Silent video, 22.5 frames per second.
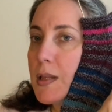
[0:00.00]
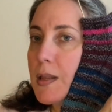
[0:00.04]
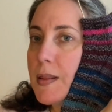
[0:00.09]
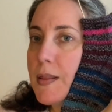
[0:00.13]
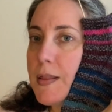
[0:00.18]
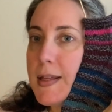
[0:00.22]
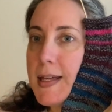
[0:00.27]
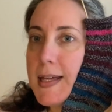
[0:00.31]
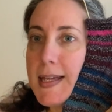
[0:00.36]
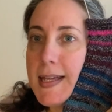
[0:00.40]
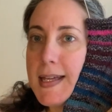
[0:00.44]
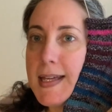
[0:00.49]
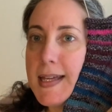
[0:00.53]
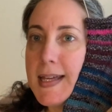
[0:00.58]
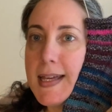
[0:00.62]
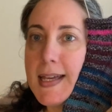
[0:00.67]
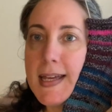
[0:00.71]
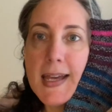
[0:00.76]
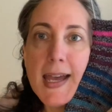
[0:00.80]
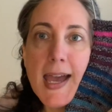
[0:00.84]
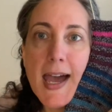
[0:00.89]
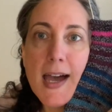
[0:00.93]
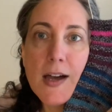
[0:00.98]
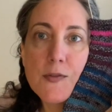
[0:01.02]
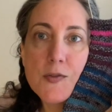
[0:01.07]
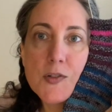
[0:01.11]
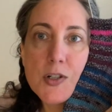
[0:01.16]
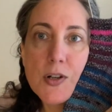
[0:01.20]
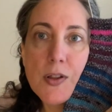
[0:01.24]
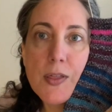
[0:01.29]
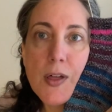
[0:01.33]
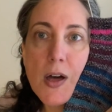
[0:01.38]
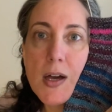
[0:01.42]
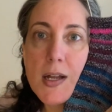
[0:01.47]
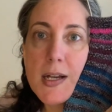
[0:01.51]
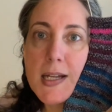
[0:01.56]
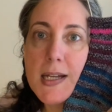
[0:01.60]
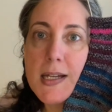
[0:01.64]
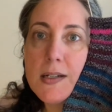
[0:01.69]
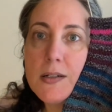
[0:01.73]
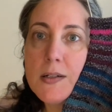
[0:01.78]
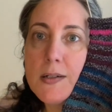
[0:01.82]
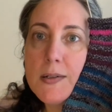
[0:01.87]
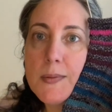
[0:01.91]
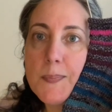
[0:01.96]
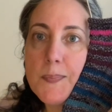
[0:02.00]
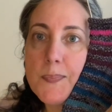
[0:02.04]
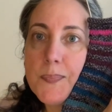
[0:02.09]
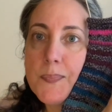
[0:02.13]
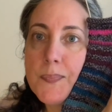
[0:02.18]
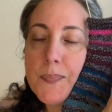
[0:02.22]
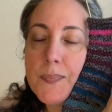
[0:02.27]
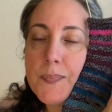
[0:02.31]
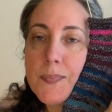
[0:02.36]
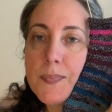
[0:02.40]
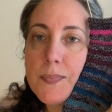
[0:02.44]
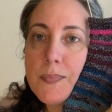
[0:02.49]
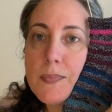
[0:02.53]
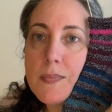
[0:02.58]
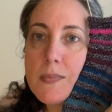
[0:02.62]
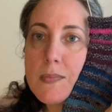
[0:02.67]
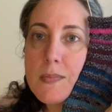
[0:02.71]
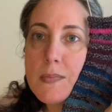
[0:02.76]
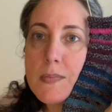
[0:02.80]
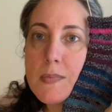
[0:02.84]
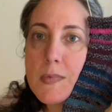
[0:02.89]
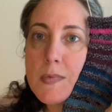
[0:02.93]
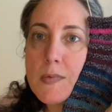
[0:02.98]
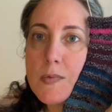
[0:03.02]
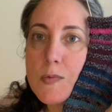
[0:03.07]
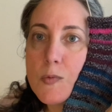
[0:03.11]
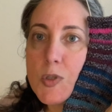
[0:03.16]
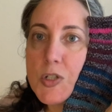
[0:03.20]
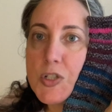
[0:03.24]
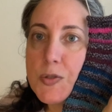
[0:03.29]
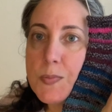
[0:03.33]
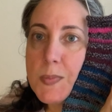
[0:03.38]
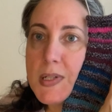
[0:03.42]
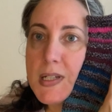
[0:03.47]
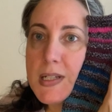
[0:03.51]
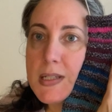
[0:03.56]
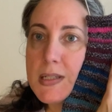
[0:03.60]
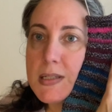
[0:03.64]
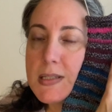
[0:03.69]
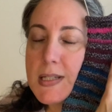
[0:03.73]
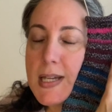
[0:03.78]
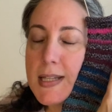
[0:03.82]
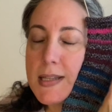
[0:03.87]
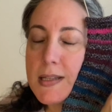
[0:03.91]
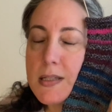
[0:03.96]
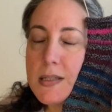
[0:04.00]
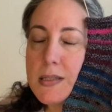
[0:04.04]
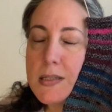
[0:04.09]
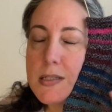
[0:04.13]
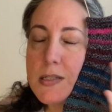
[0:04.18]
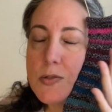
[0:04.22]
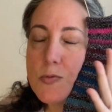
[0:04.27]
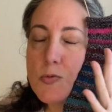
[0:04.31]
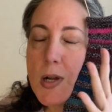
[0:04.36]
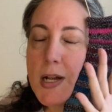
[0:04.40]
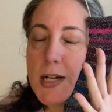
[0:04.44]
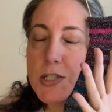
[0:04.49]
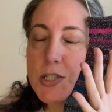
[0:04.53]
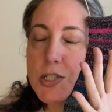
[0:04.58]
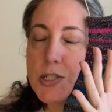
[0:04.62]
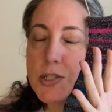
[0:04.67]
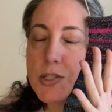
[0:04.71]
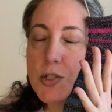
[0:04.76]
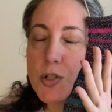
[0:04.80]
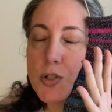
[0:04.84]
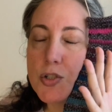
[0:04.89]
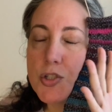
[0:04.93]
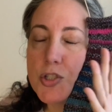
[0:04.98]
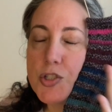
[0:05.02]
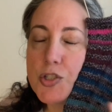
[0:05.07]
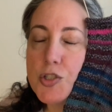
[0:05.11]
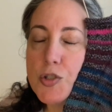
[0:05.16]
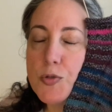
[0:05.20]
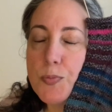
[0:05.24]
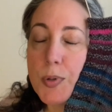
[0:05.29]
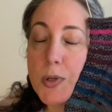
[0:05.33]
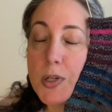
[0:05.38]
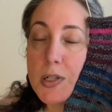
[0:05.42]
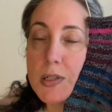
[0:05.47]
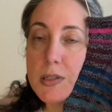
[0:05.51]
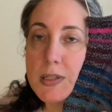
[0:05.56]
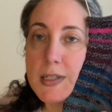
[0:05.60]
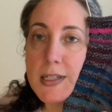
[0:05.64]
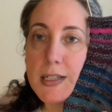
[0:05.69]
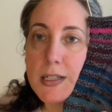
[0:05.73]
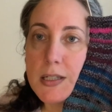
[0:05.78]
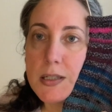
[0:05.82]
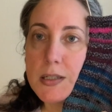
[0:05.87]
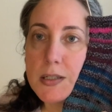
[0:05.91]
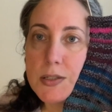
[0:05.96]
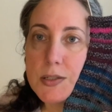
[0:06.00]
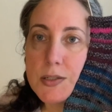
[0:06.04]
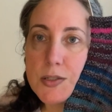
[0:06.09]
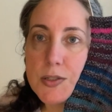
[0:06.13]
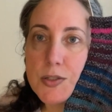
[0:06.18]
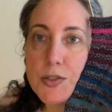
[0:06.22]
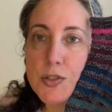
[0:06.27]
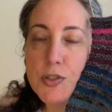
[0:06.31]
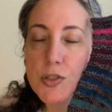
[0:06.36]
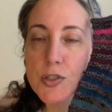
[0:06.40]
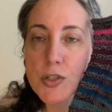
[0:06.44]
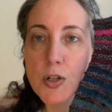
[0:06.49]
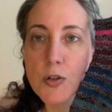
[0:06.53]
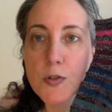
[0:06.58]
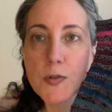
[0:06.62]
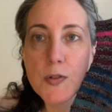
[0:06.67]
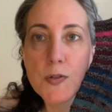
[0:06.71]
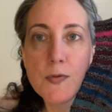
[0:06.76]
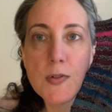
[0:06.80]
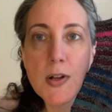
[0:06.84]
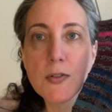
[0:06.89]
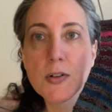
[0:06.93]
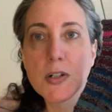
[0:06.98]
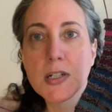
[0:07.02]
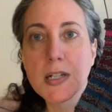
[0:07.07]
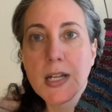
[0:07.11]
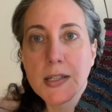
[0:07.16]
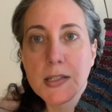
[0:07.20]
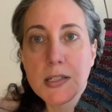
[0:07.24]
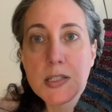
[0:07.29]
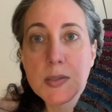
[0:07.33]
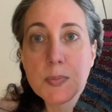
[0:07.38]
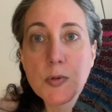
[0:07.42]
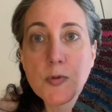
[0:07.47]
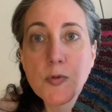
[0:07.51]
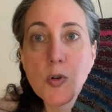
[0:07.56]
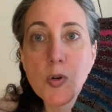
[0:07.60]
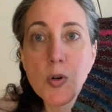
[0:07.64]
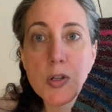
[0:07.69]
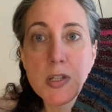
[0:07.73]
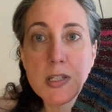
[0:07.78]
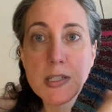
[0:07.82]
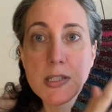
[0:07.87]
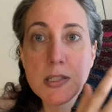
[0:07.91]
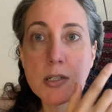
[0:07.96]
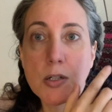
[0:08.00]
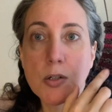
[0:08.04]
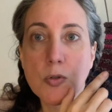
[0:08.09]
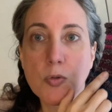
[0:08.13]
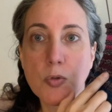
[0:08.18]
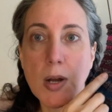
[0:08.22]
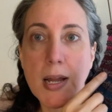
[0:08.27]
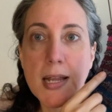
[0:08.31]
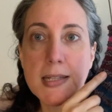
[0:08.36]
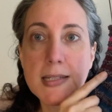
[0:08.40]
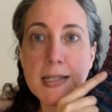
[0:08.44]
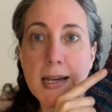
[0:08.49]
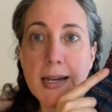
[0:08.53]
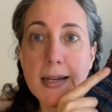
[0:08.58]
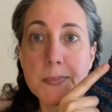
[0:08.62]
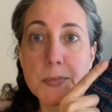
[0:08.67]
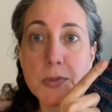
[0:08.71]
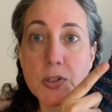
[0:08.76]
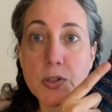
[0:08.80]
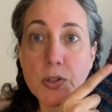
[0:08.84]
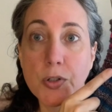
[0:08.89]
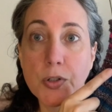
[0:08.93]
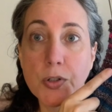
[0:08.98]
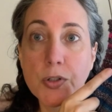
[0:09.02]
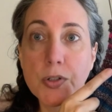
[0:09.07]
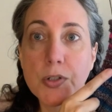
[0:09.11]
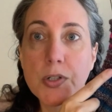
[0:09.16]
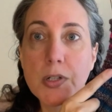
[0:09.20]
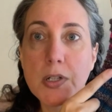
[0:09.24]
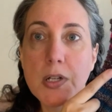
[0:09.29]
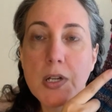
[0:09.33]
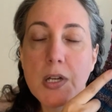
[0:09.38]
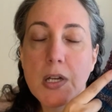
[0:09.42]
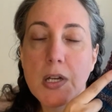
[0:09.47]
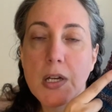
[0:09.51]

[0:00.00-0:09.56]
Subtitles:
the afterthought heel, which means, and the directions are super clear. So if you've never done this before, this is a great time to learn.